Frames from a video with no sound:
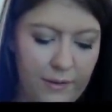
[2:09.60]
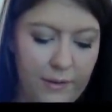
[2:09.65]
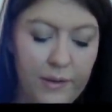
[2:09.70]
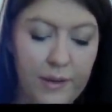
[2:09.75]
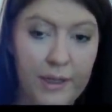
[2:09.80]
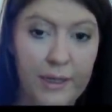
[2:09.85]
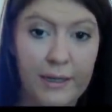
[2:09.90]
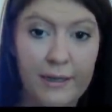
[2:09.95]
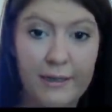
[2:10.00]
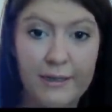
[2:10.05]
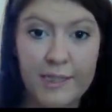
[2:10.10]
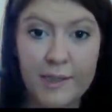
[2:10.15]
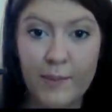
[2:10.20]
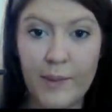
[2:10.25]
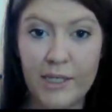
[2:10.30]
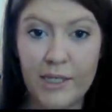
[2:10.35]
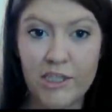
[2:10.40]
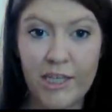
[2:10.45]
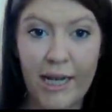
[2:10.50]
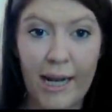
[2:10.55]
the
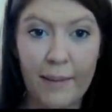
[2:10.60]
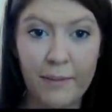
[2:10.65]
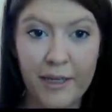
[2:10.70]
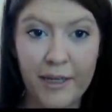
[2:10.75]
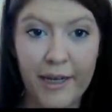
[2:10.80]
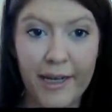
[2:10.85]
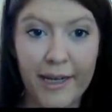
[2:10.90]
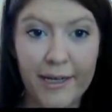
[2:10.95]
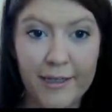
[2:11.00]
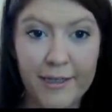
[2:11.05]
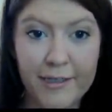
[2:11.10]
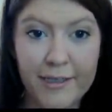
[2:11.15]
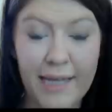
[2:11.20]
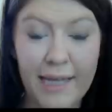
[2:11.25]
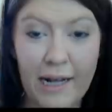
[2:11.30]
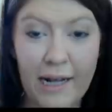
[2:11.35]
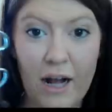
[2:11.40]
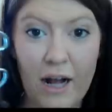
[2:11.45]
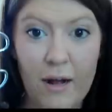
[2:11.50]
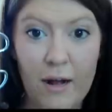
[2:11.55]
sponge applicators
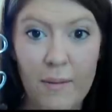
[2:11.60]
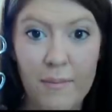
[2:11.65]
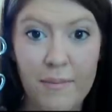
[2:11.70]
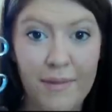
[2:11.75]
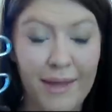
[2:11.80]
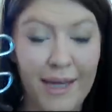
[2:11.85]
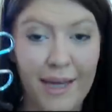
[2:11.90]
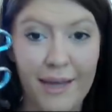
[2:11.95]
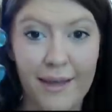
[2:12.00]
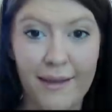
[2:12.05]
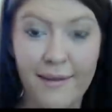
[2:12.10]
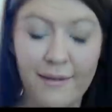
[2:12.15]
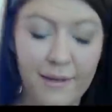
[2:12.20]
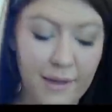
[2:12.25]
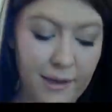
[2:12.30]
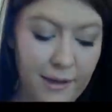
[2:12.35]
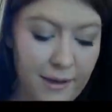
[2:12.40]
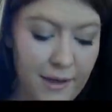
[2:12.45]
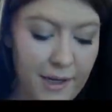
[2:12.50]
that come in